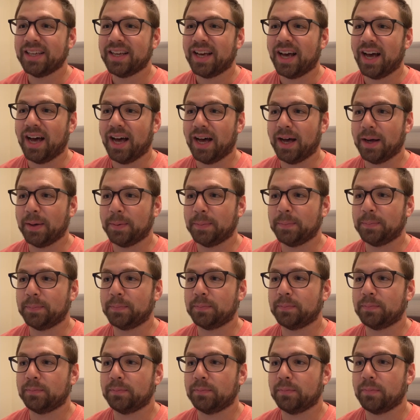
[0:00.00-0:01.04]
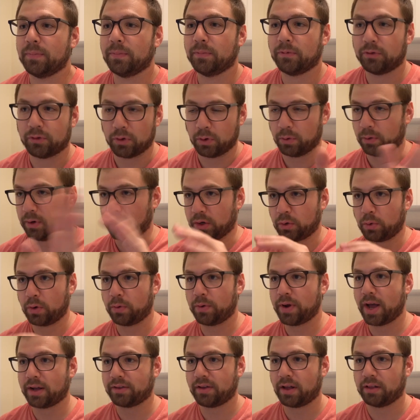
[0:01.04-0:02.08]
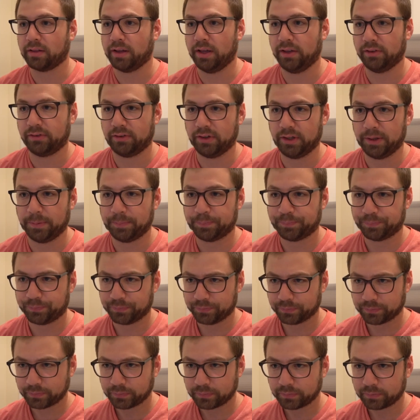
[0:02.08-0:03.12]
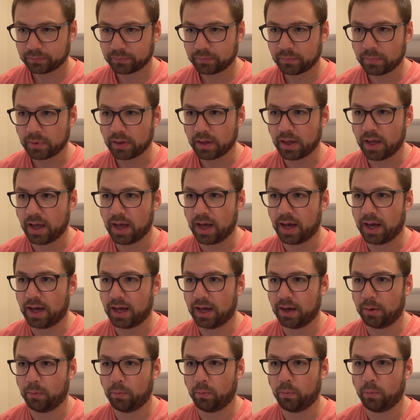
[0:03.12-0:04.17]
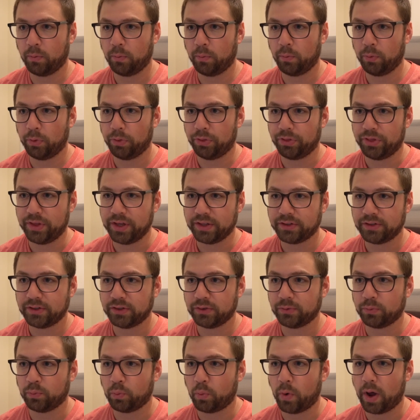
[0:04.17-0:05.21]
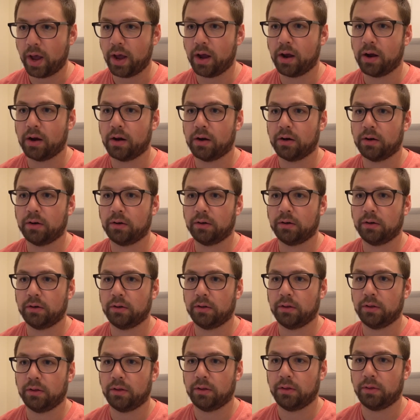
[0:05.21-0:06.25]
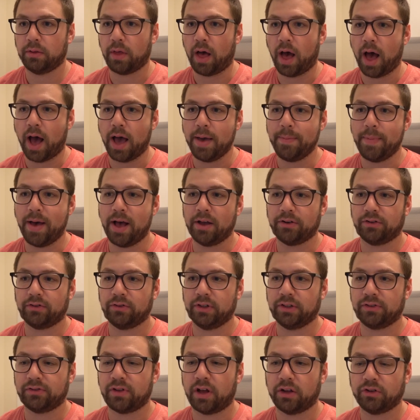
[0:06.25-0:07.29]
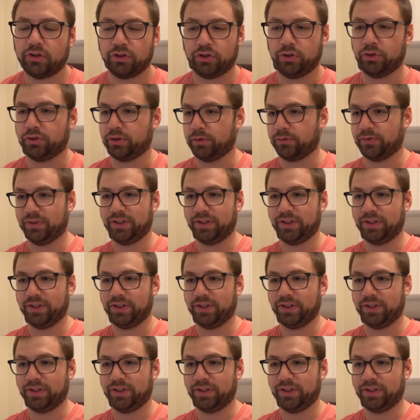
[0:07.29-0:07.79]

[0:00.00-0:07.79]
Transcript: Um, so ignoring React.lazy, uh, this is where I imagine it's not just using